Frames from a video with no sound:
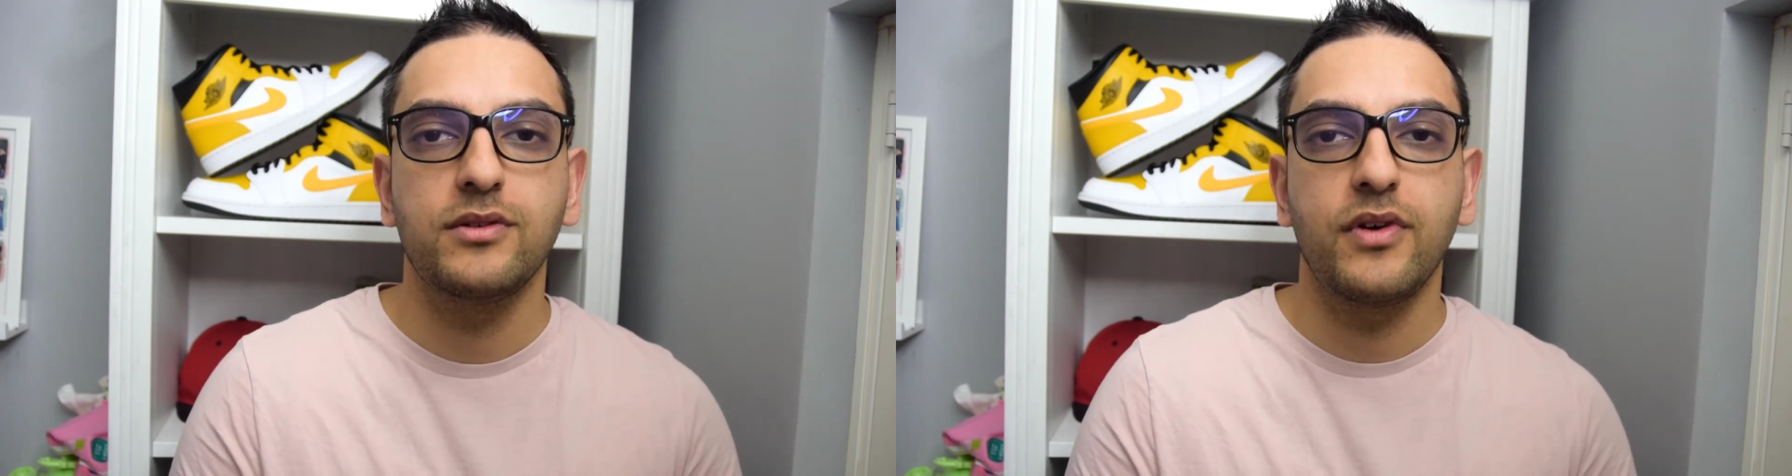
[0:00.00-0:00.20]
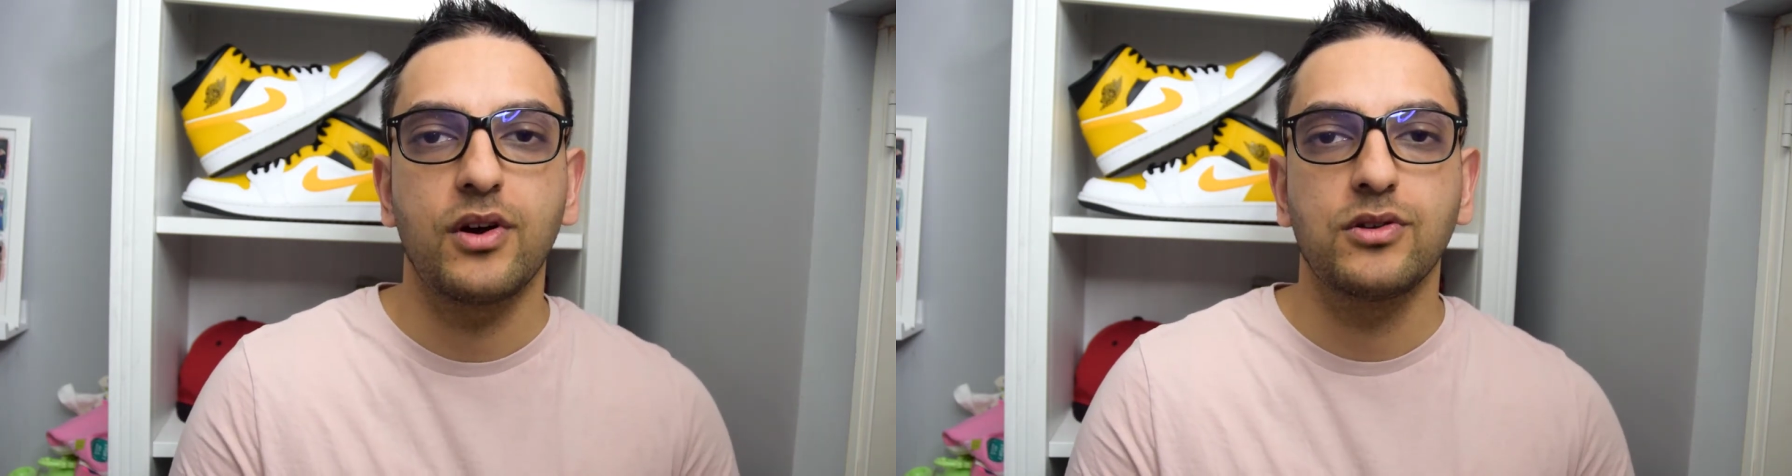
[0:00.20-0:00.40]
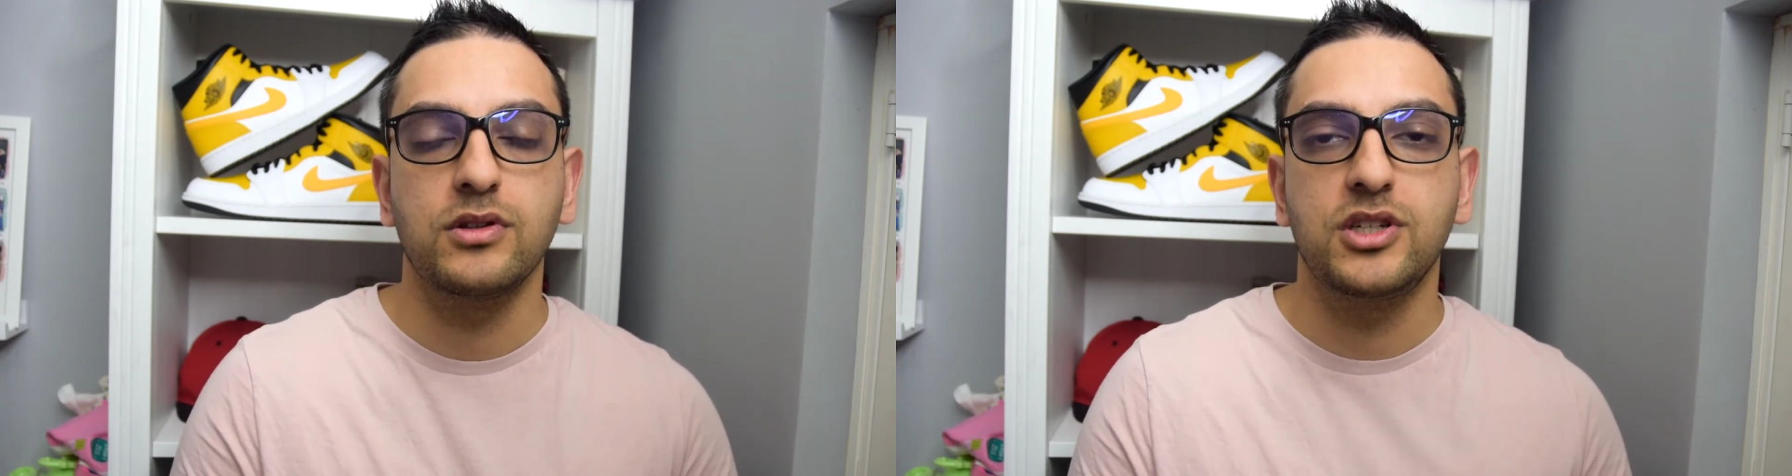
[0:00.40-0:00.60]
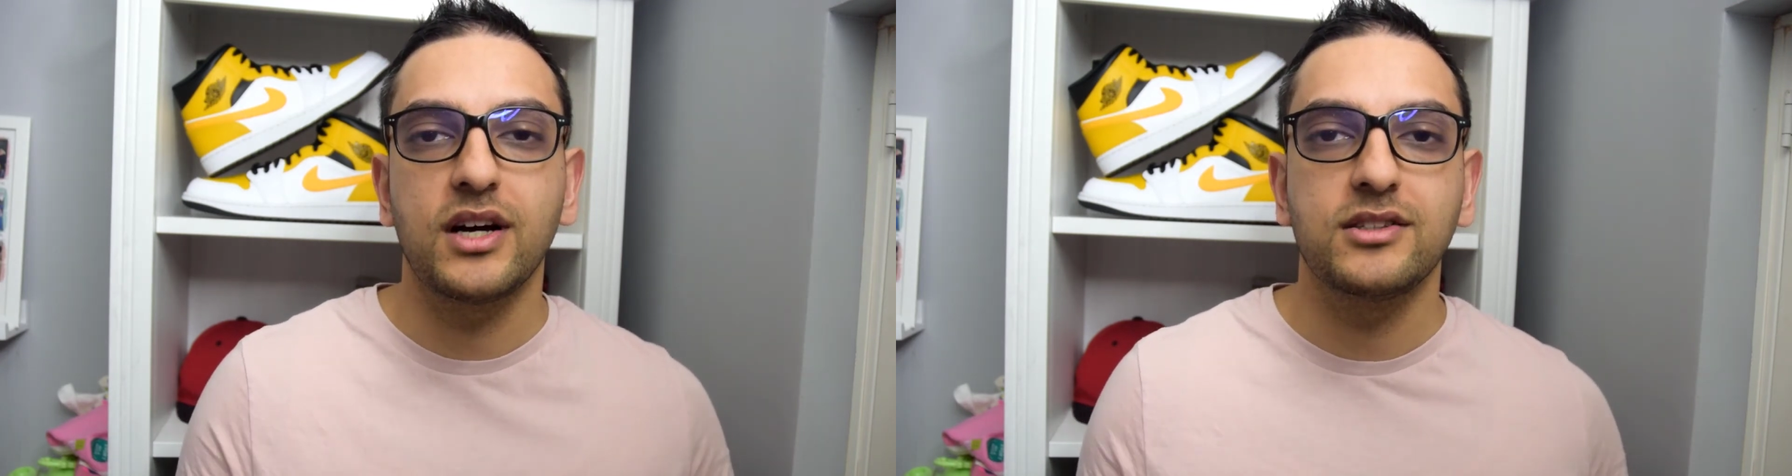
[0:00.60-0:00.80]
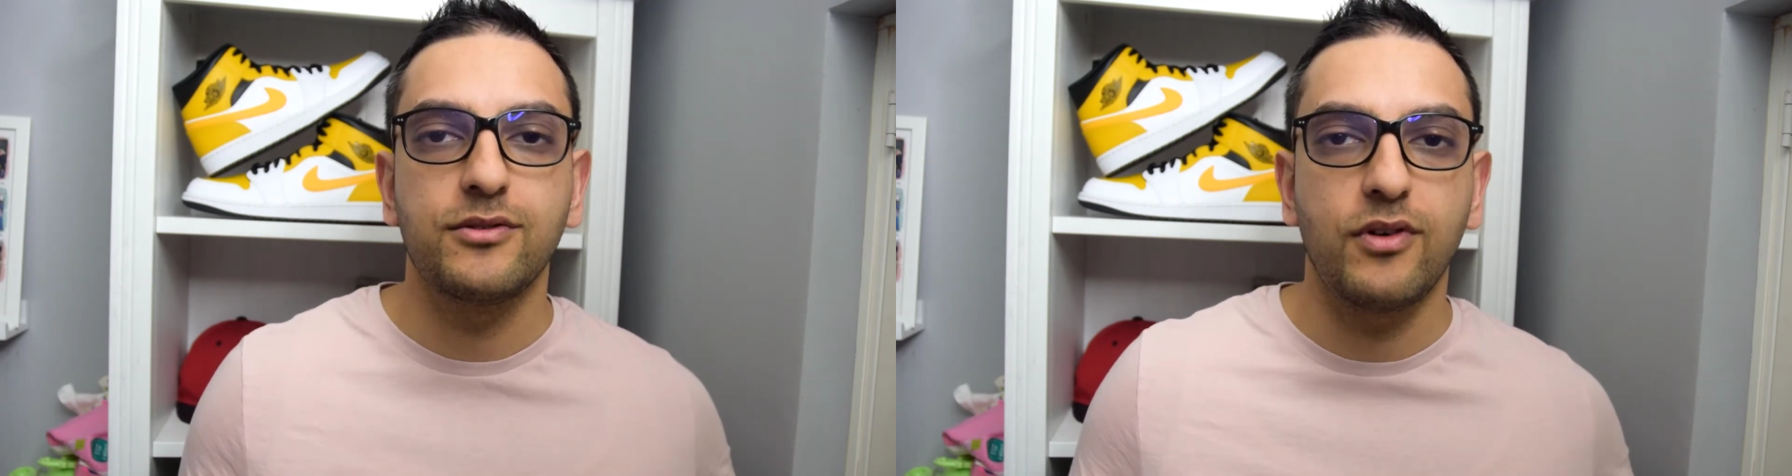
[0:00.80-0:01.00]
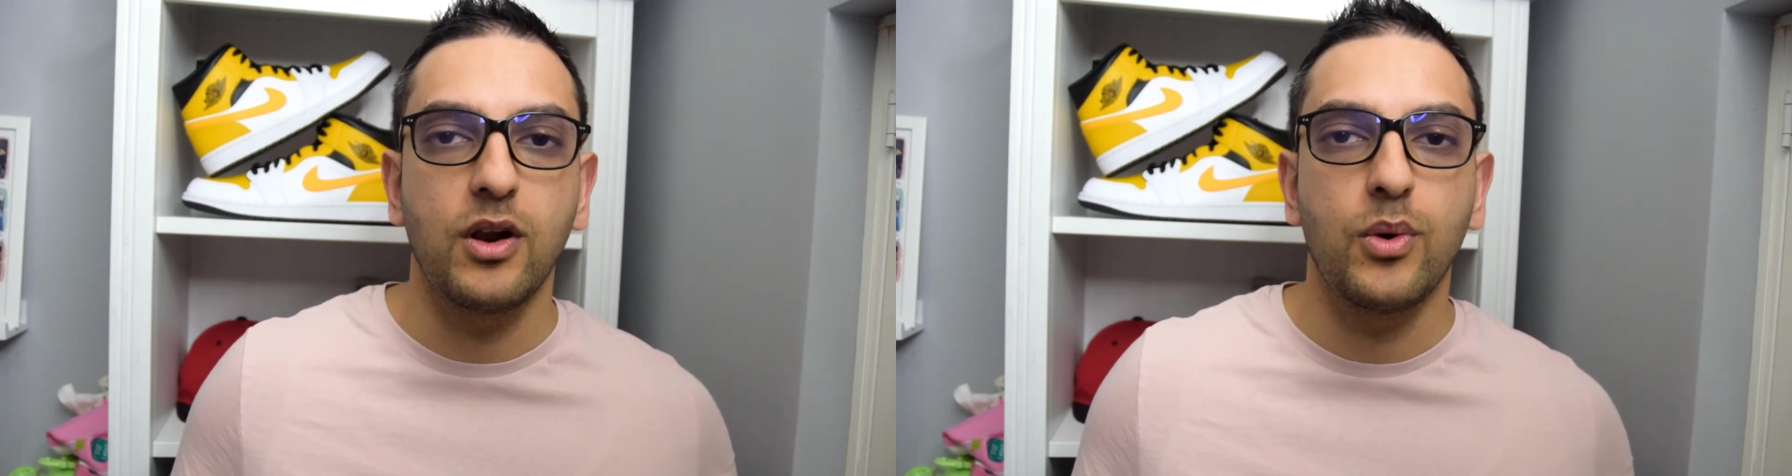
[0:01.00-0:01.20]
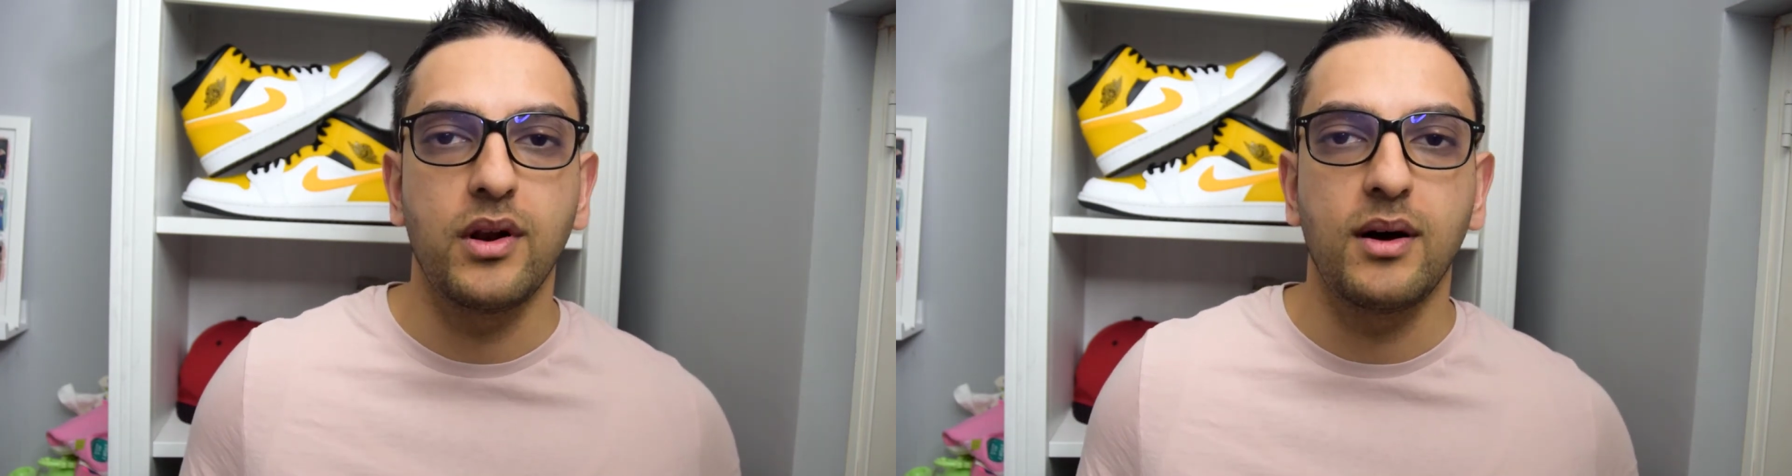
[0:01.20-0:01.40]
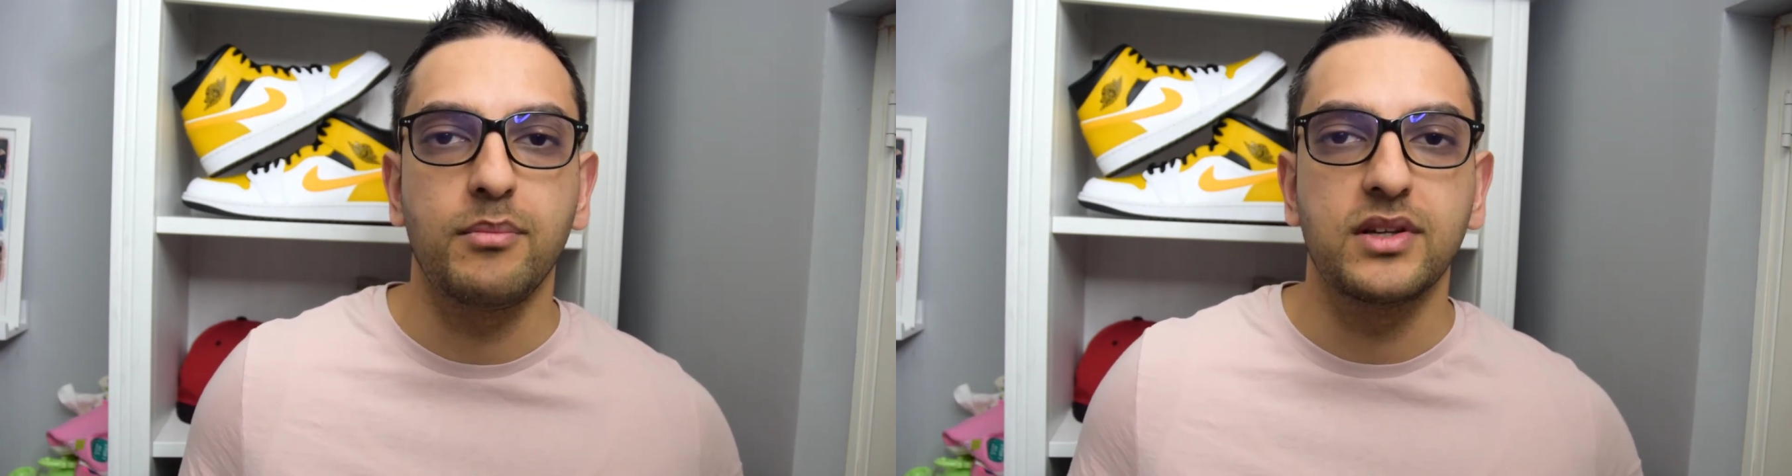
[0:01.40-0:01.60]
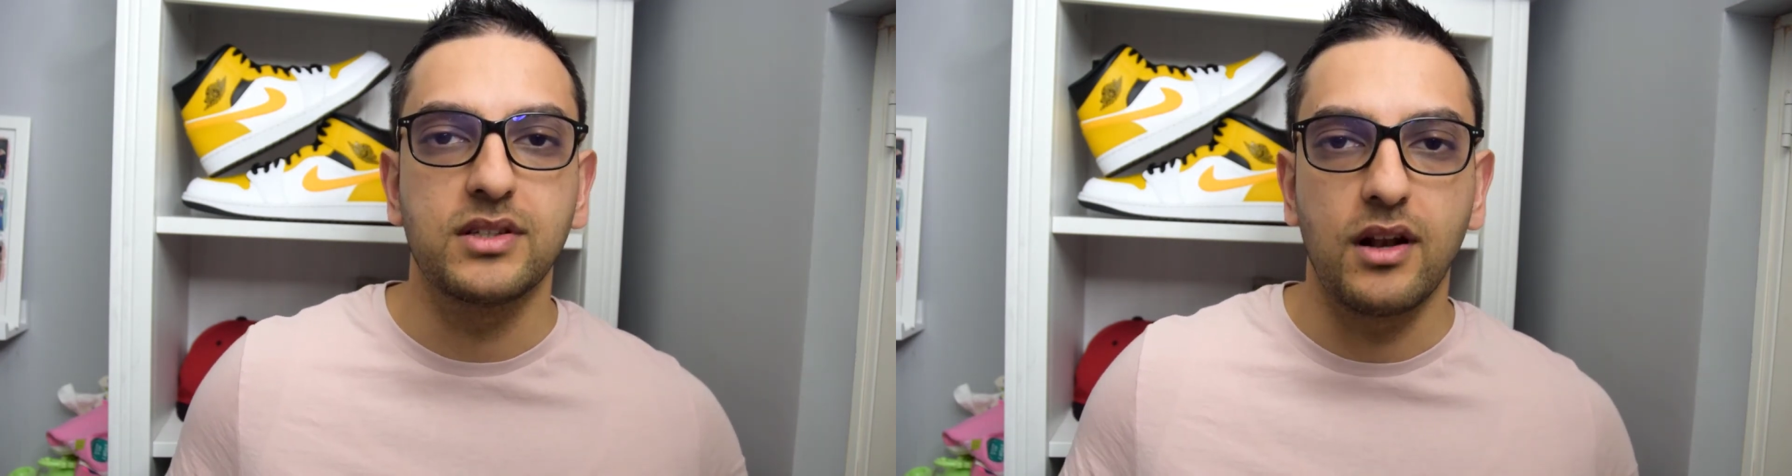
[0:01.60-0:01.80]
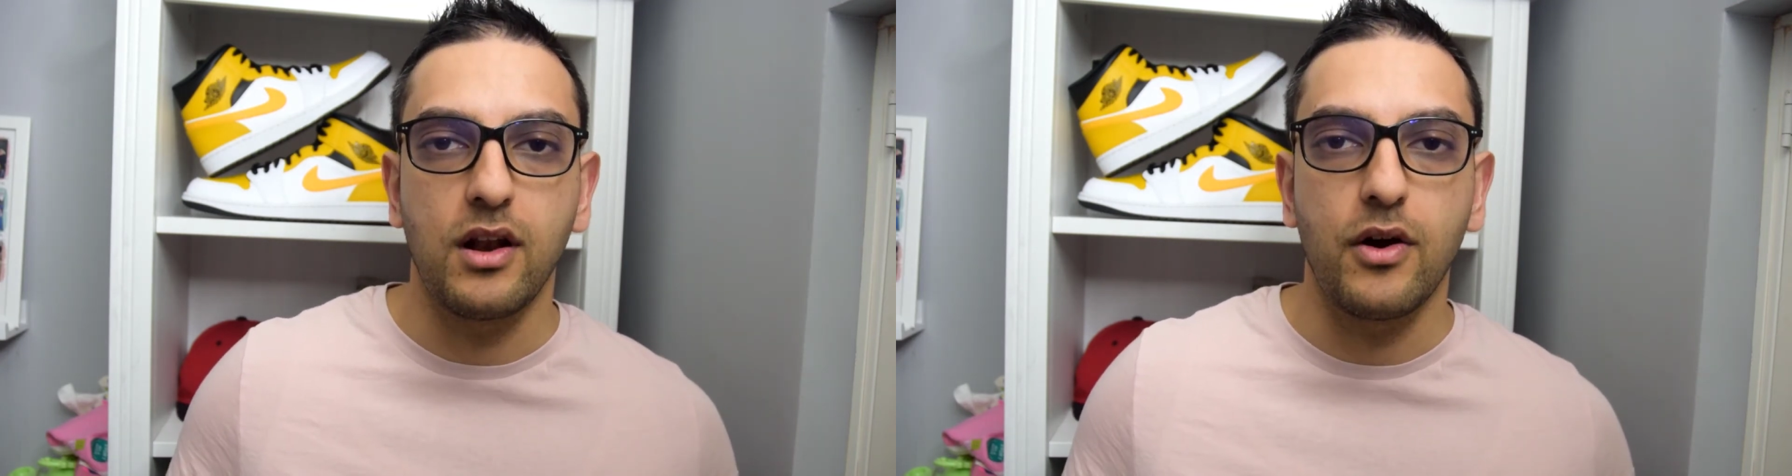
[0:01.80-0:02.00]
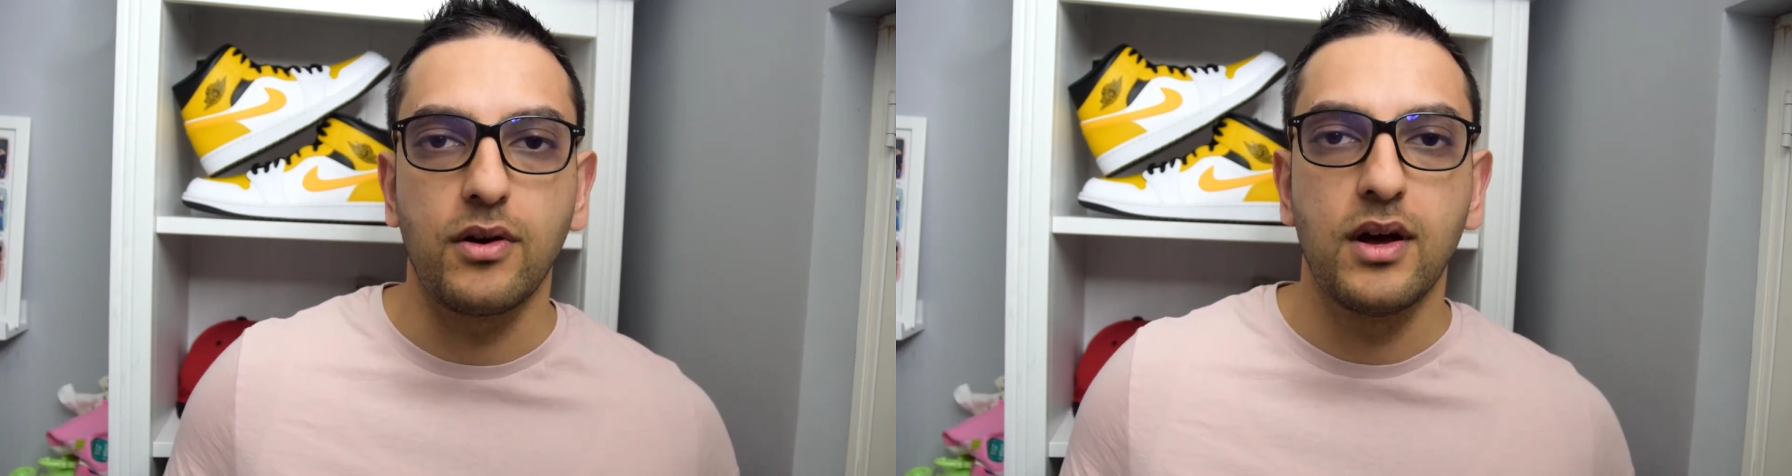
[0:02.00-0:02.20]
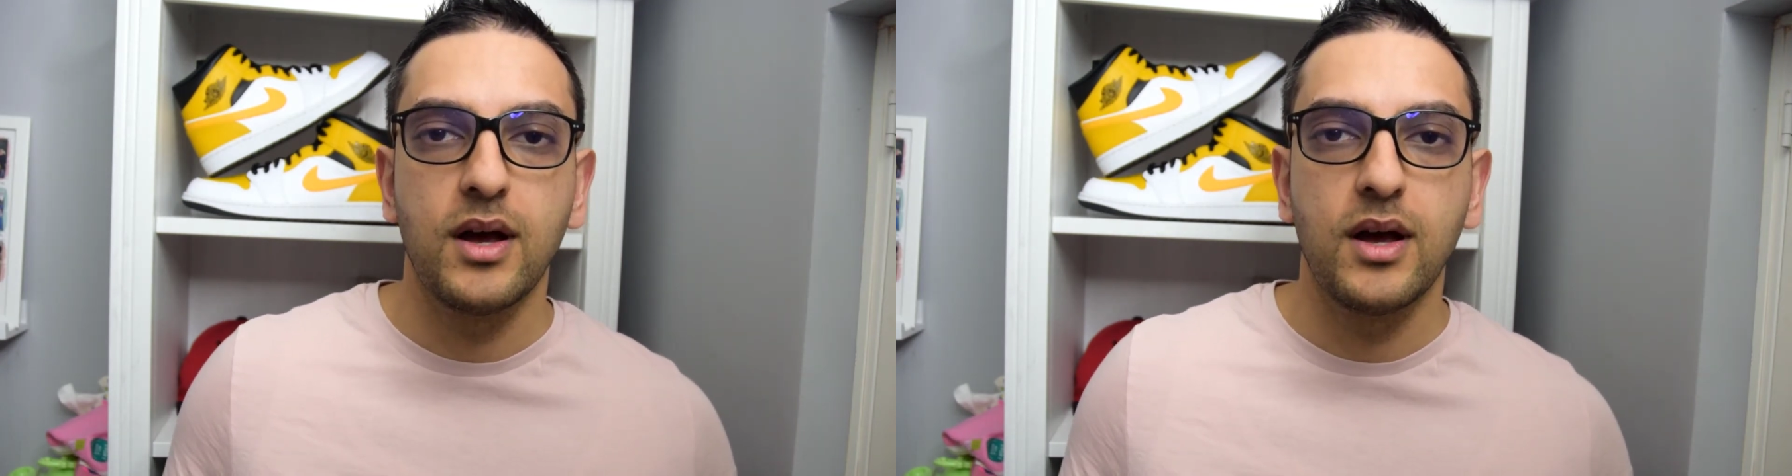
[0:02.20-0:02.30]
focus on just the follower numbers alone,